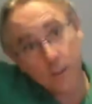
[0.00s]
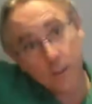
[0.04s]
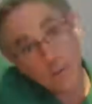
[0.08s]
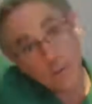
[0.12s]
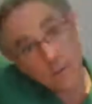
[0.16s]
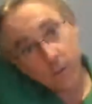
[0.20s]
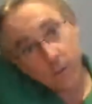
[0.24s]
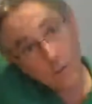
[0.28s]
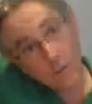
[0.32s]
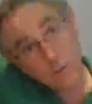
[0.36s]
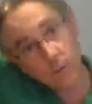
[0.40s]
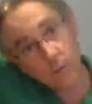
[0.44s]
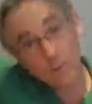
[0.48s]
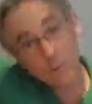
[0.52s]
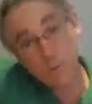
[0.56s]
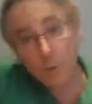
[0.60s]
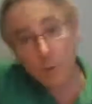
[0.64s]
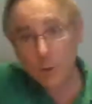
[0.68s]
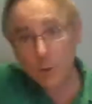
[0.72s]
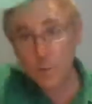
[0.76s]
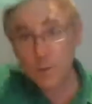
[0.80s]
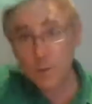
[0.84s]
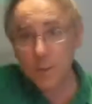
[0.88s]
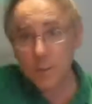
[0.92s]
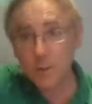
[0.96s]

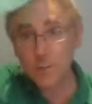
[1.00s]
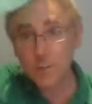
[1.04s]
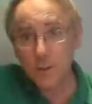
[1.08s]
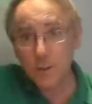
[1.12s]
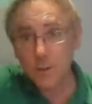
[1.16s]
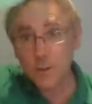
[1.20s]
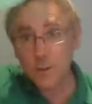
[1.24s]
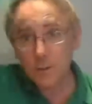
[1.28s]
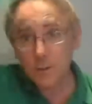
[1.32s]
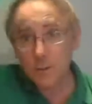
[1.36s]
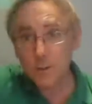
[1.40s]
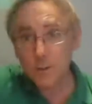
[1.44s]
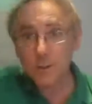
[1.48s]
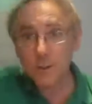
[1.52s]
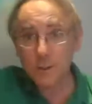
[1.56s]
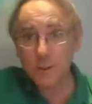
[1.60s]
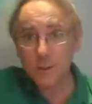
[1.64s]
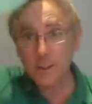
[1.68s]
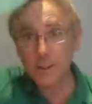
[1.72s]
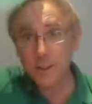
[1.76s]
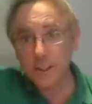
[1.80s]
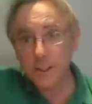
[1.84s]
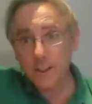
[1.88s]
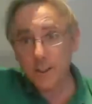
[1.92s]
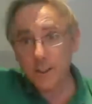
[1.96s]
Rubbing a balloon in your
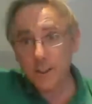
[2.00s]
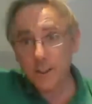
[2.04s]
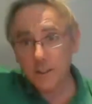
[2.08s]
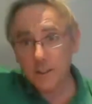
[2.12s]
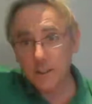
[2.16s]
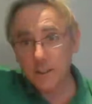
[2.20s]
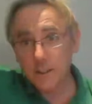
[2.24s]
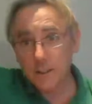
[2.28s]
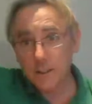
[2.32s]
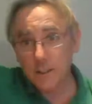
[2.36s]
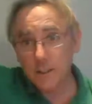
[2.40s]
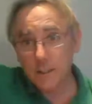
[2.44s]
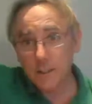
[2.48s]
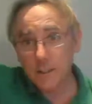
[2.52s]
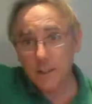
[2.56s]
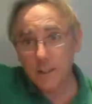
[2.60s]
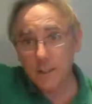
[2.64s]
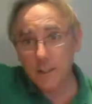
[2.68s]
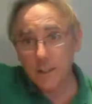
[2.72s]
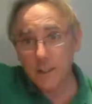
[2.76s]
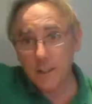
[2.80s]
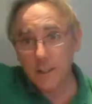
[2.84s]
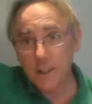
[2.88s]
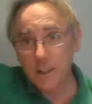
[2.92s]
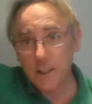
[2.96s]
hair
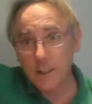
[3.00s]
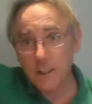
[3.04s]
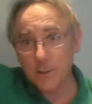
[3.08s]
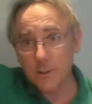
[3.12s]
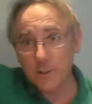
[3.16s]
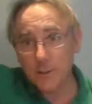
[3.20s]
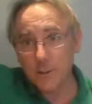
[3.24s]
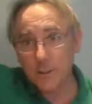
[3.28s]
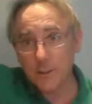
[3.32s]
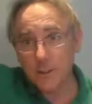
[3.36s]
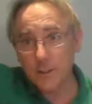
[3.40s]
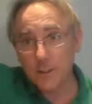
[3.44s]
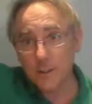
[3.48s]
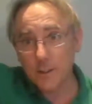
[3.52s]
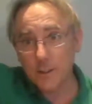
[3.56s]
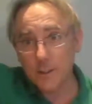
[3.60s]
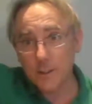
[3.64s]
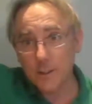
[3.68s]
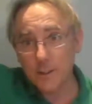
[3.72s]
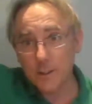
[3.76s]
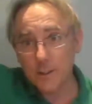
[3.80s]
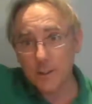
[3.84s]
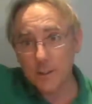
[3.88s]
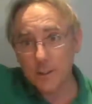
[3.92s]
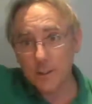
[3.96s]
and your hair
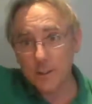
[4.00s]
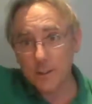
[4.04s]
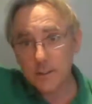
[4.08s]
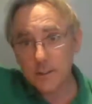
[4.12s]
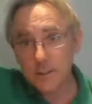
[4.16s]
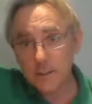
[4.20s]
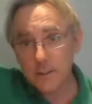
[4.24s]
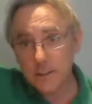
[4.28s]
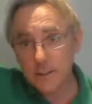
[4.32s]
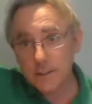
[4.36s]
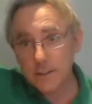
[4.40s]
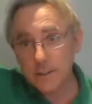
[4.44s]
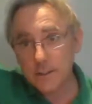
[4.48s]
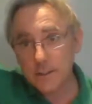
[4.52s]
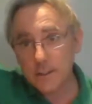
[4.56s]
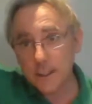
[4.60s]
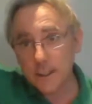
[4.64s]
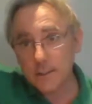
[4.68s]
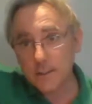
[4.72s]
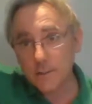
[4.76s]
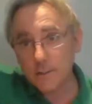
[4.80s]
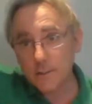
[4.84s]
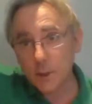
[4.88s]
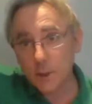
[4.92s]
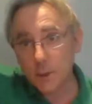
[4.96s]
stands
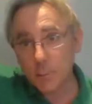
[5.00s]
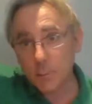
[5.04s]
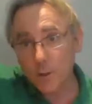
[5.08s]
up.